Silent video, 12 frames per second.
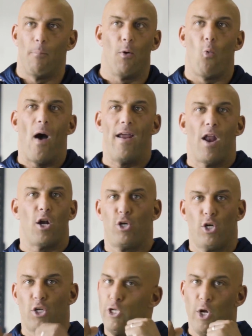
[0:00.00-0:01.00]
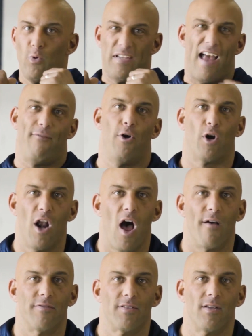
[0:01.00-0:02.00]
But why not just use heavier
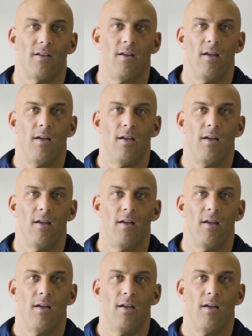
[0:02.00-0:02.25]
gloves?